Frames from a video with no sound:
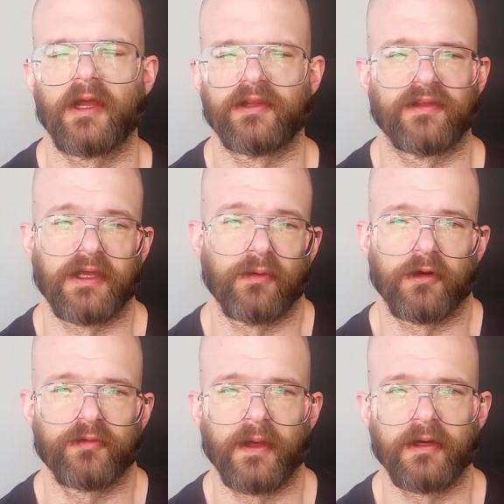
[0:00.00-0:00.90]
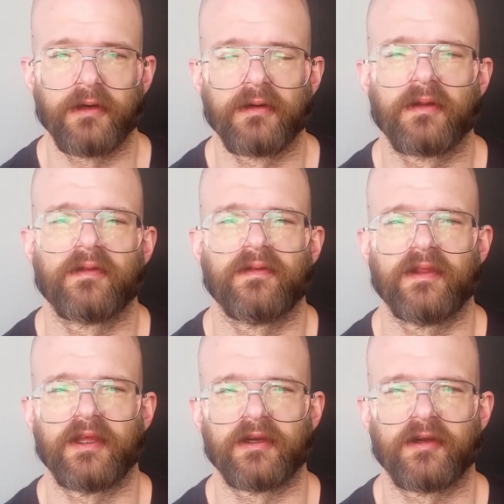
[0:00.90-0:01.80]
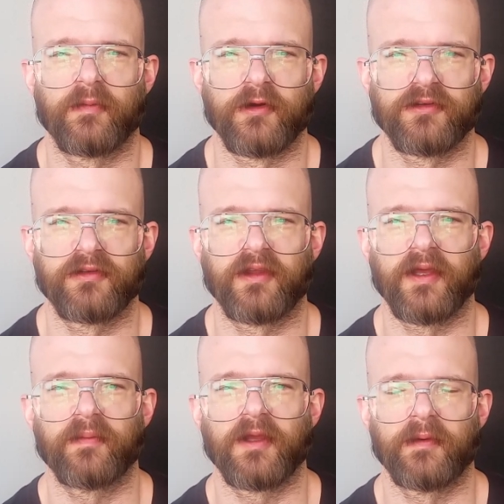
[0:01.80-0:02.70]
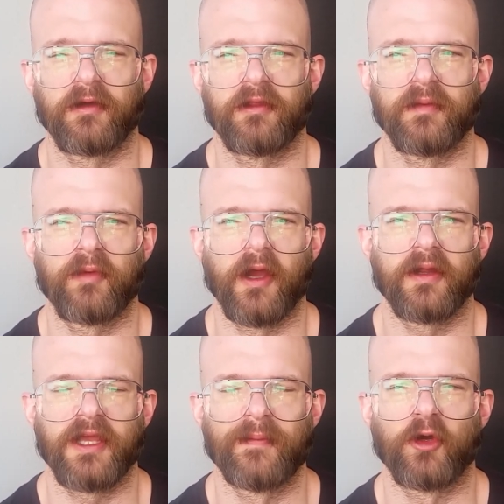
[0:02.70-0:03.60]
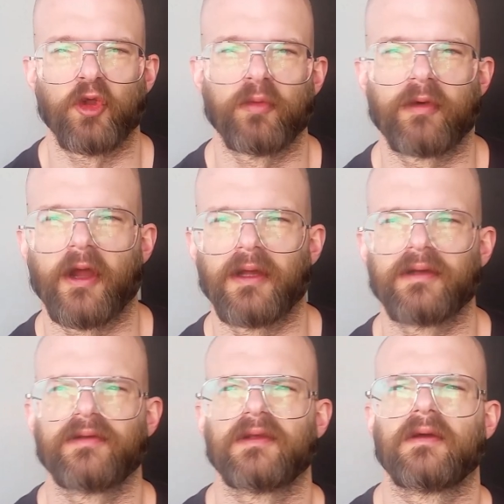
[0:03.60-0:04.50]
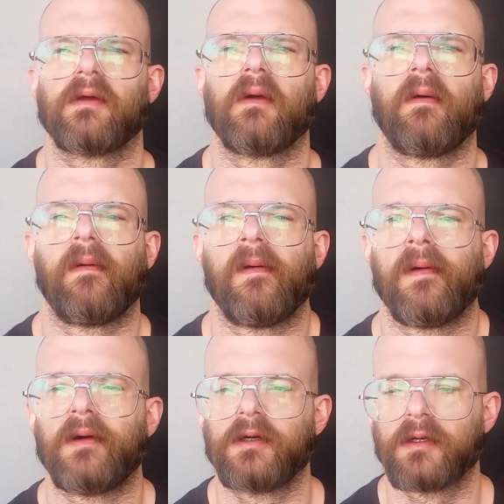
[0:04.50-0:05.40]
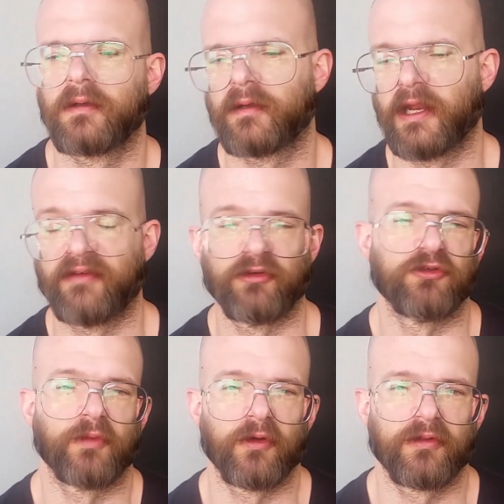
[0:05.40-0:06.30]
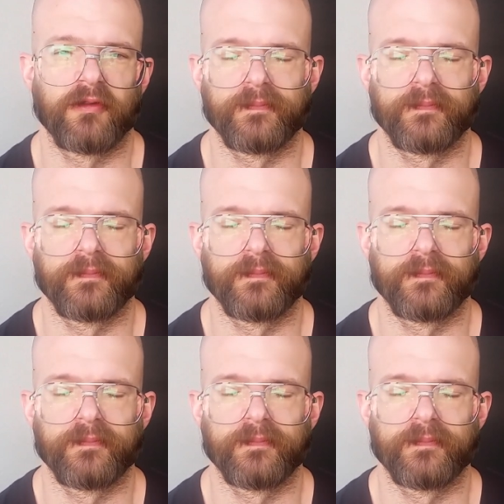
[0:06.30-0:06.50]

I just think it works better than commercial type chemical product. And I've used both.